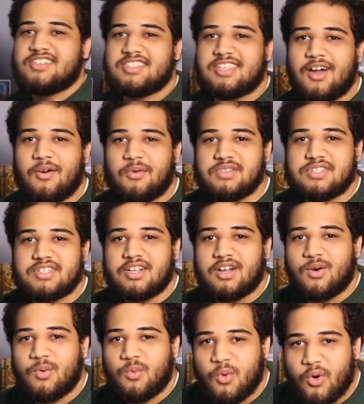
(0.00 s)
just how it's
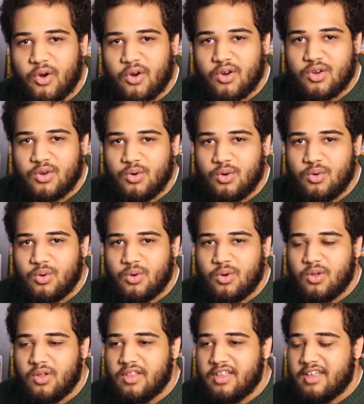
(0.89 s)
going to work,
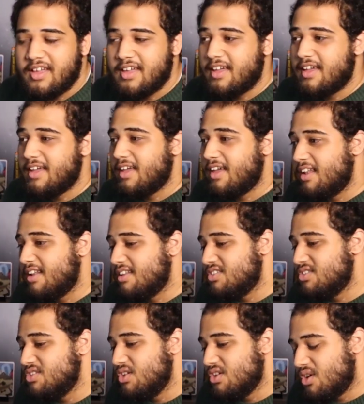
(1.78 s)
Google.
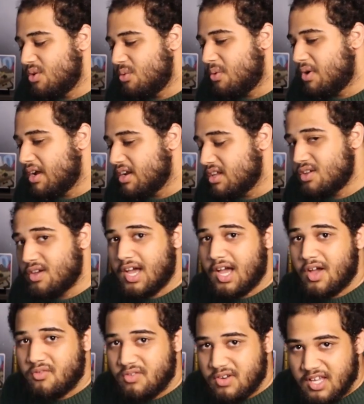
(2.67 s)
And you know what? You
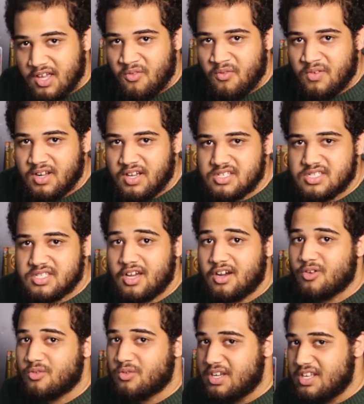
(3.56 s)
haven't given us
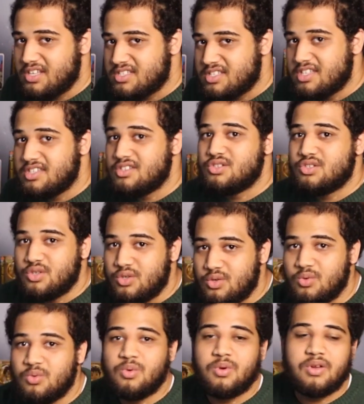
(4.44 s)
a reason
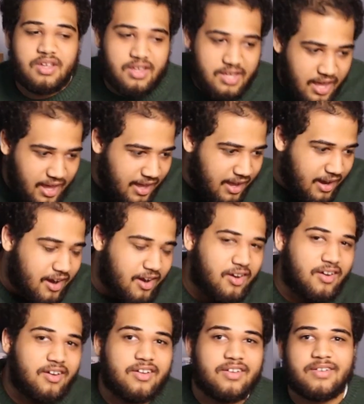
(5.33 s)
to
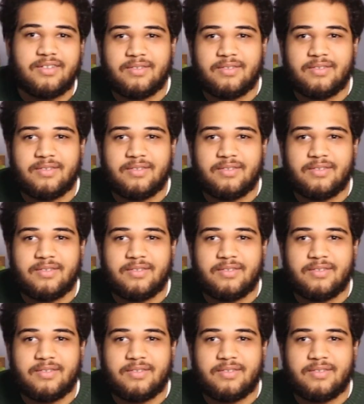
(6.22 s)
care.